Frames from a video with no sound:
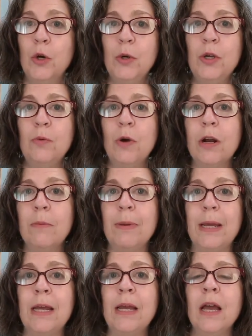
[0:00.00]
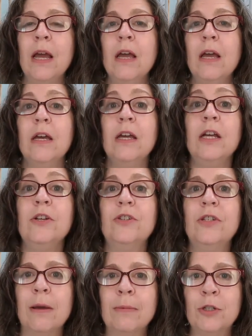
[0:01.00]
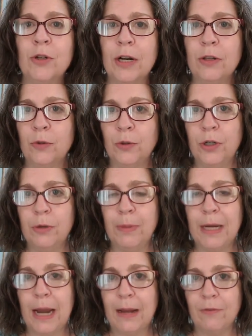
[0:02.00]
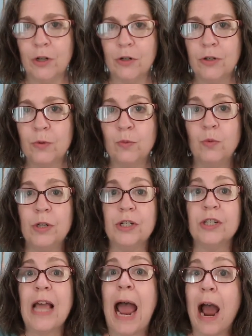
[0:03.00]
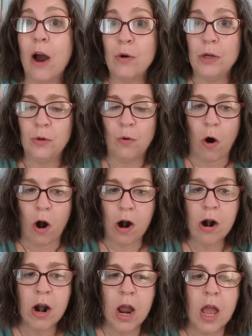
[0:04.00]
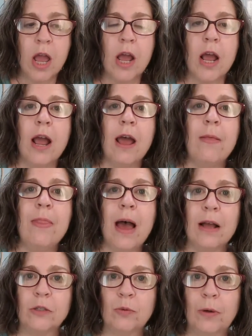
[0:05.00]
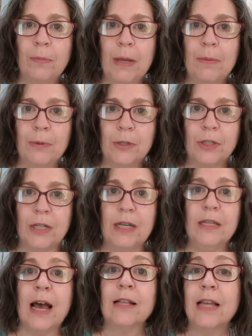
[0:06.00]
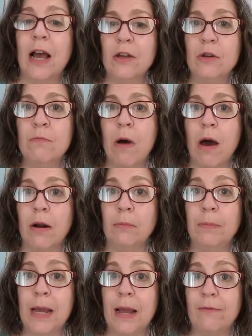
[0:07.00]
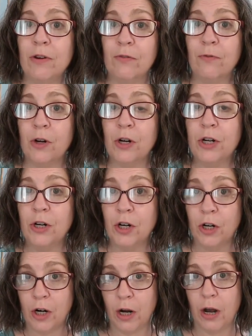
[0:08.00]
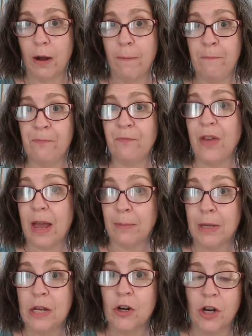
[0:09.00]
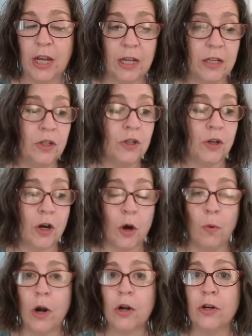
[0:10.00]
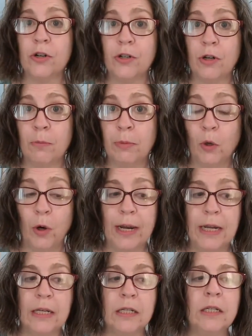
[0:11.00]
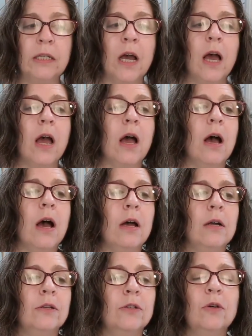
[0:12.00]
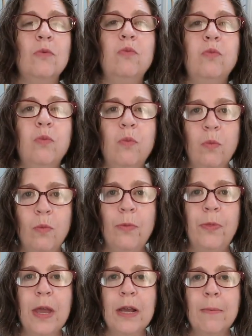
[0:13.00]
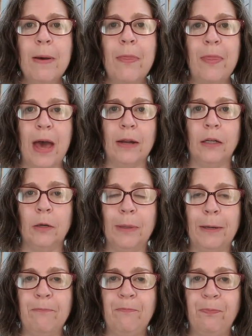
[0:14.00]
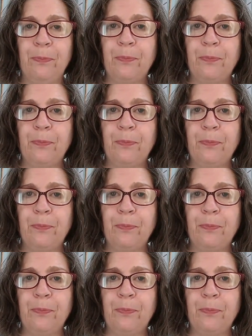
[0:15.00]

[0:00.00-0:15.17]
Who you want to be is demonstrated through your behaviors, which is how you are. And that's what people see. That's how you model behavior for your family, your kids, your coworkers, your employees. So think about that a little bit.